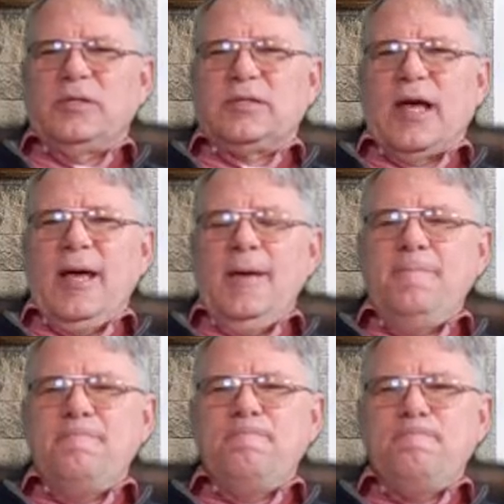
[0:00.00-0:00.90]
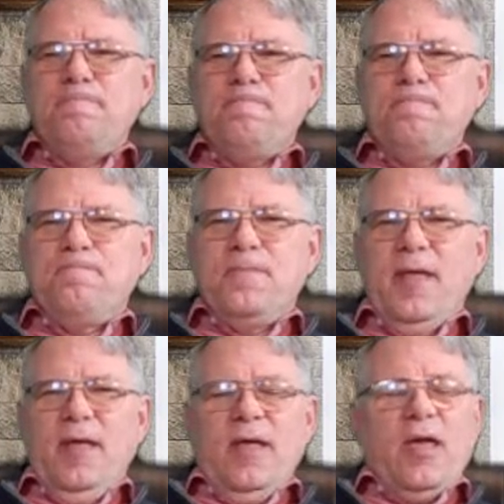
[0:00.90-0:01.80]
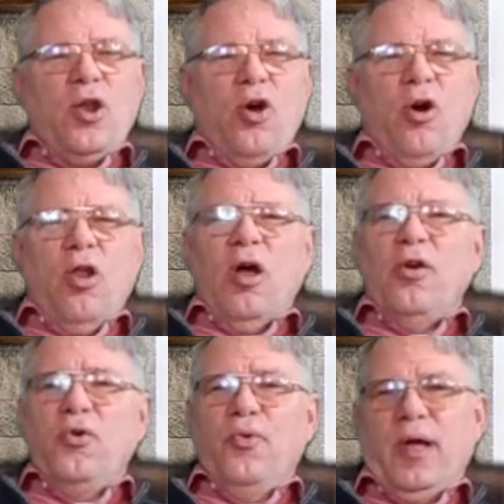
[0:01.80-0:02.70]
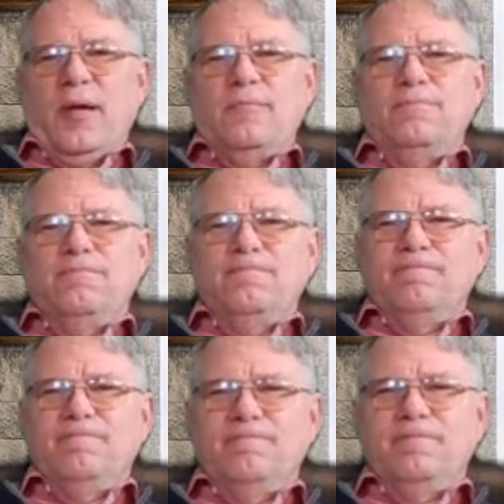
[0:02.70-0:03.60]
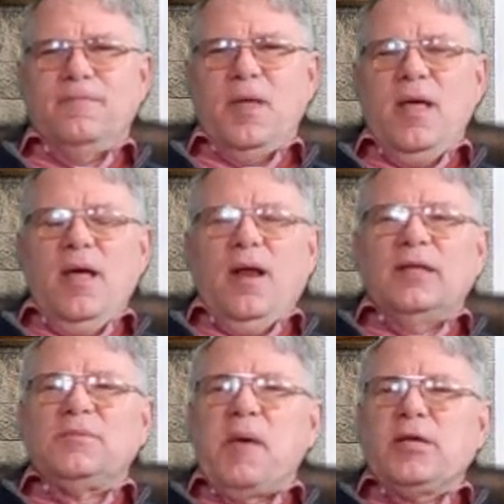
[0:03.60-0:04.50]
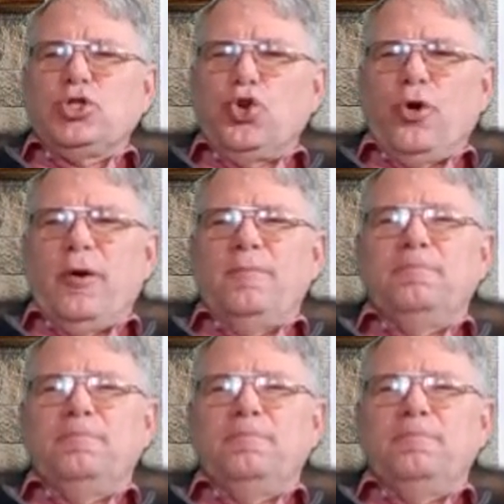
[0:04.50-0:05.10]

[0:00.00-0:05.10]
we say, in all our doing, let's make sure